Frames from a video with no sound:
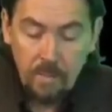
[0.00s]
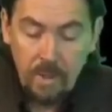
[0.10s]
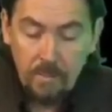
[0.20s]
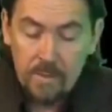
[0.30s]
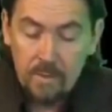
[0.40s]
The
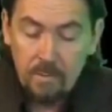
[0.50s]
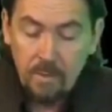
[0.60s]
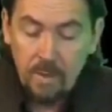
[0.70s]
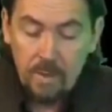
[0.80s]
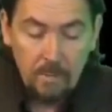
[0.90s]
papers
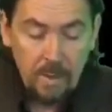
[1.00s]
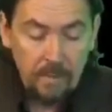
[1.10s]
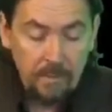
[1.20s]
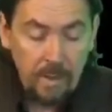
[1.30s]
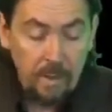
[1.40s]
and media
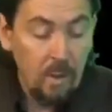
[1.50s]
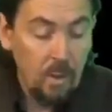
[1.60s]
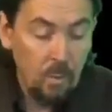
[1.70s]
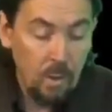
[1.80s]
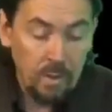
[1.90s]
back
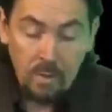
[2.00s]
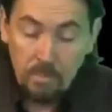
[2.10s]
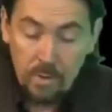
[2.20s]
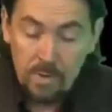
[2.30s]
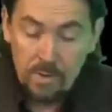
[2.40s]
then worked
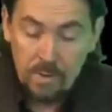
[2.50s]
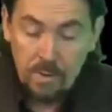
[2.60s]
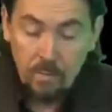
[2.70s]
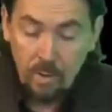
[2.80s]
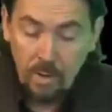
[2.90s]
in much the
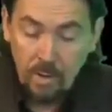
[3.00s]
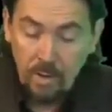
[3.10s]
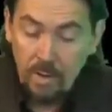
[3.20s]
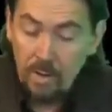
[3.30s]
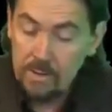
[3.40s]
same
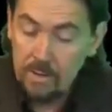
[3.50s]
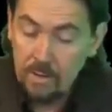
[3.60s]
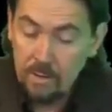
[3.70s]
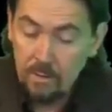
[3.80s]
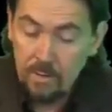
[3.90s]
way as
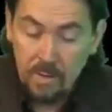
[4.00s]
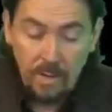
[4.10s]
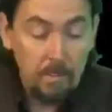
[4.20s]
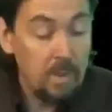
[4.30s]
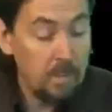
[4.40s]
they do
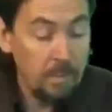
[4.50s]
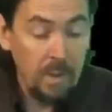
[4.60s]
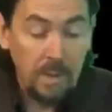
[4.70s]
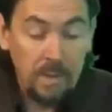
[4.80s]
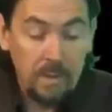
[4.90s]
today,
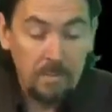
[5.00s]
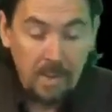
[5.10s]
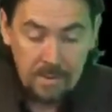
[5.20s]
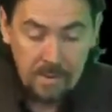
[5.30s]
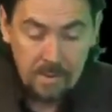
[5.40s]
manipulating the
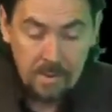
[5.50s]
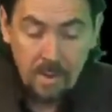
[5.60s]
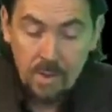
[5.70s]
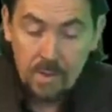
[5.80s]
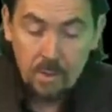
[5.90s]

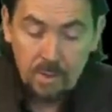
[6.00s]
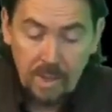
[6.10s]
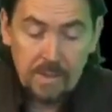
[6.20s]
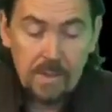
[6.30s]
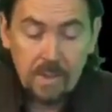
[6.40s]
masses. So,
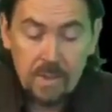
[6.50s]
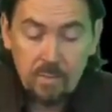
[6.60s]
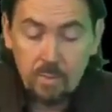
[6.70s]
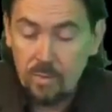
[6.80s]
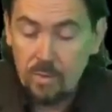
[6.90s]
in that
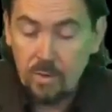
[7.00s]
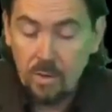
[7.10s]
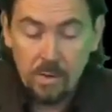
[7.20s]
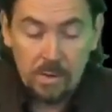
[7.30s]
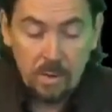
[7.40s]
sense, the
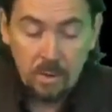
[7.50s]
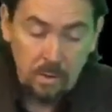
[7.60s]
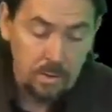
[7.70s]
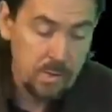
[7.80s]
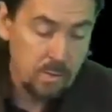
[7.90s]
protocols
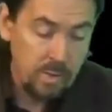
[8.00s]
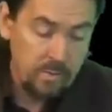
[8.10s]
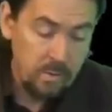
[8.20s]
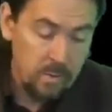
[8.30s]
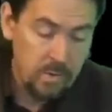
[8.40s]
are not so
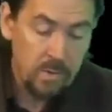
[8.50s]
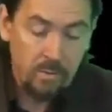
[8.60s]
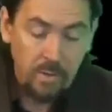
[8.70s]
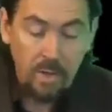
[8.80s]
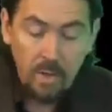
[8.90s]

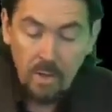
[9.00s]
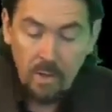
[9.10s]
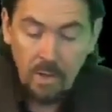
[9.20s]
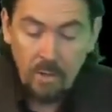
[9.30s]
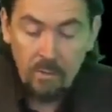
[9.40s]
revolutionary,
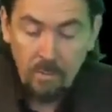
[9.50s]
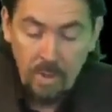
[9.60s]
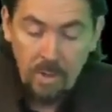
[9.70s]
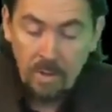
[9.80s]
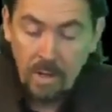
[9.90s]
yet
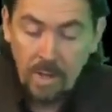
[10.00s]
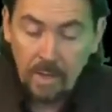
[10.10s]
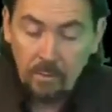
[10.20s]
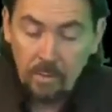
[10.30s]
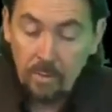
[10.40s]
remain an
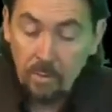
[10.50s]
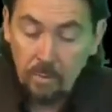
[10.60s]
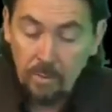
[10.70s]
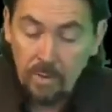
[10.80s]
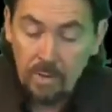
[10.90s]
accurate,
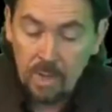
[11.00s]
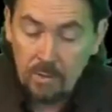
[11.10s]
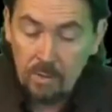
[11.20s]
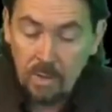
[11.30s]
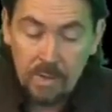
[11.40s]
albeit
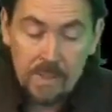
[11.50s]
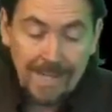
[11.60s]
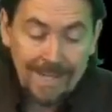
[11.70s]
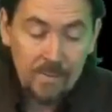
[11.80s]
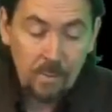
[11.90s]

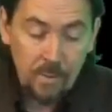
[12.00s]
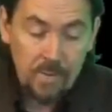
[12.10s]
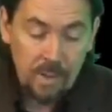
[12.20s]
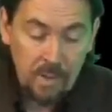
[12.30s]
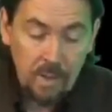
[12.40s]
generalized,
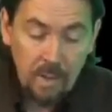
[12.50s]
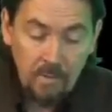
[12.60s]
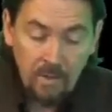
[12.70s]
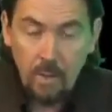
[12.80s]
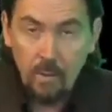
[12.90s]
expose
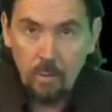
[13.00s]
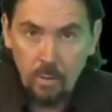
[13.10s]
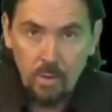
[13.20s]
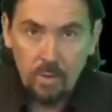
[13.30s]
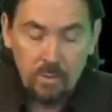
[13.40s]
of how the
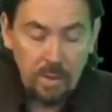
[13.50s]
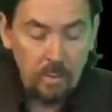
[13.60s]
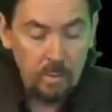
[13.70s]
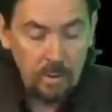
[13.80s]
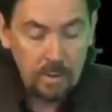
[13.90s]
world really